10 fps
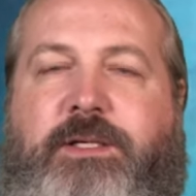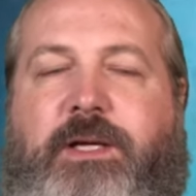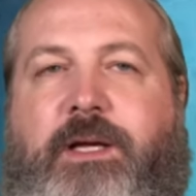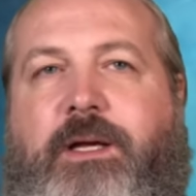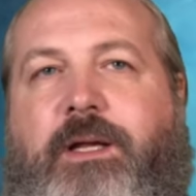
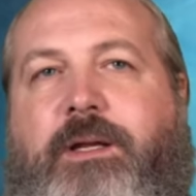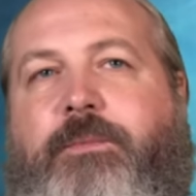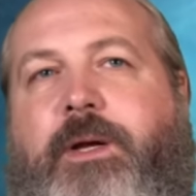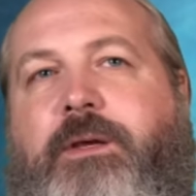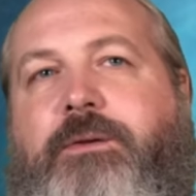And
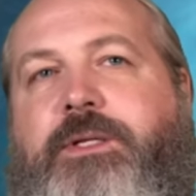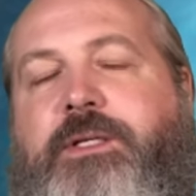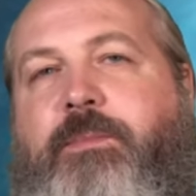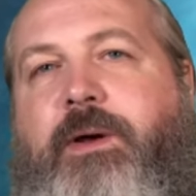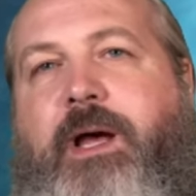when you just
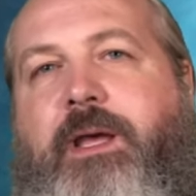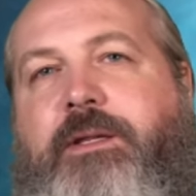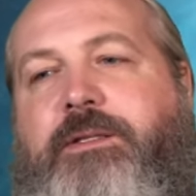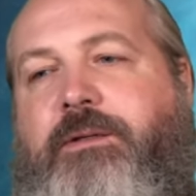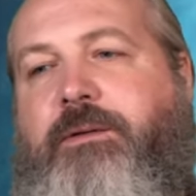buy
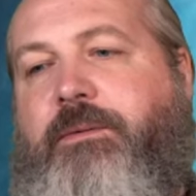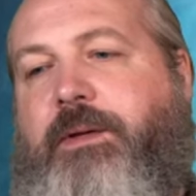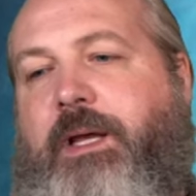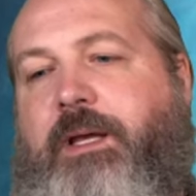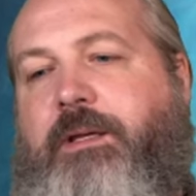into
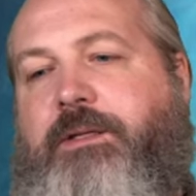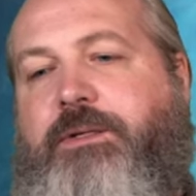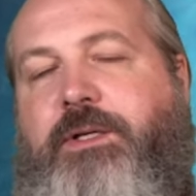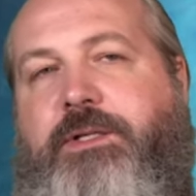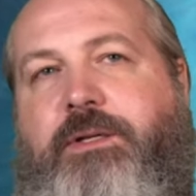a
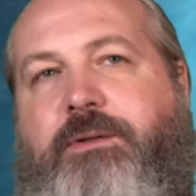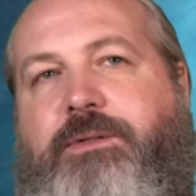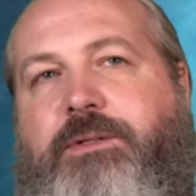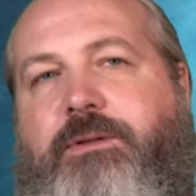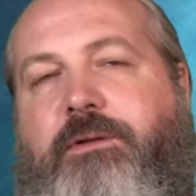traditional
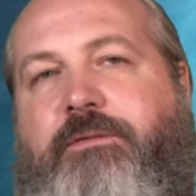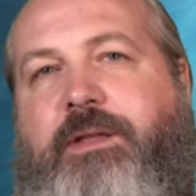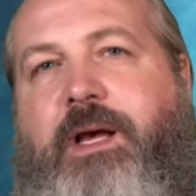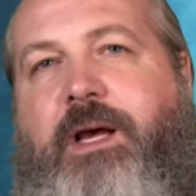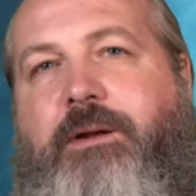school of
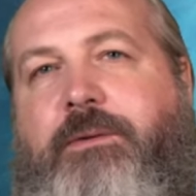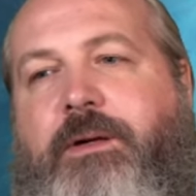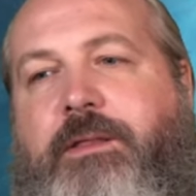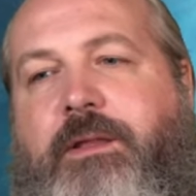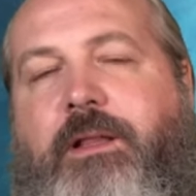thought or a
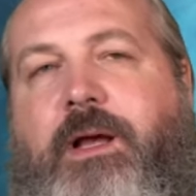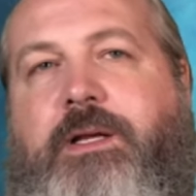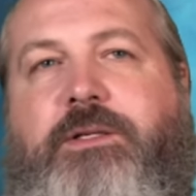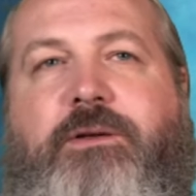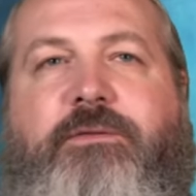
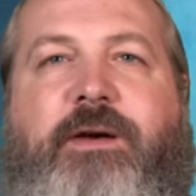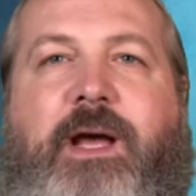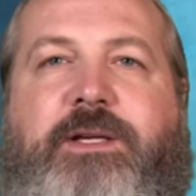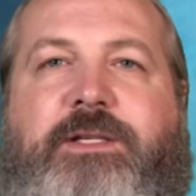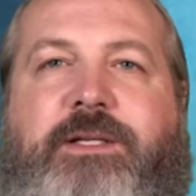theological
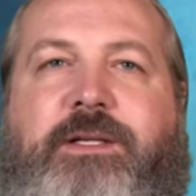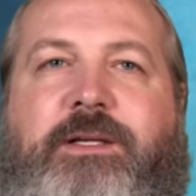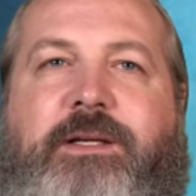faction